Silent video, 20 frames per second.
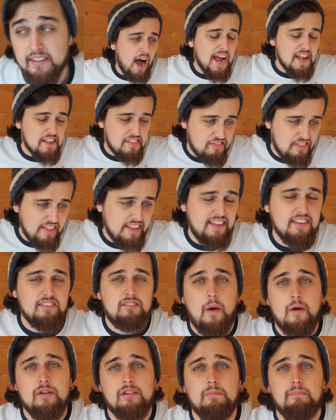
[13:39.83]
I think it's
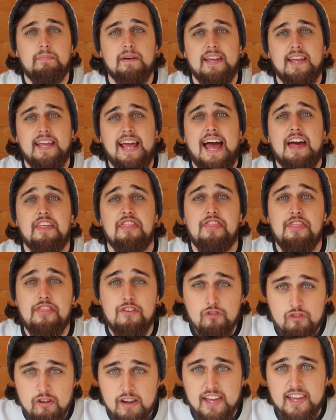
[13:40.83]
going to be a
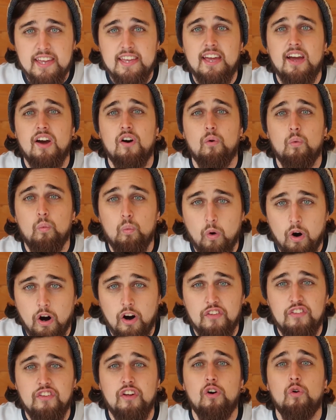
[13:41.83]

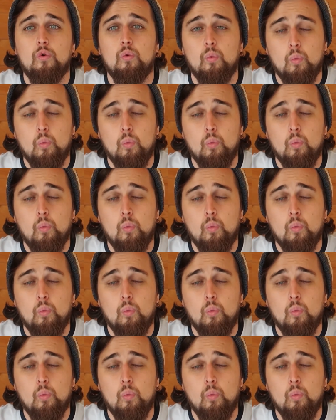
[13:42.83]
3-1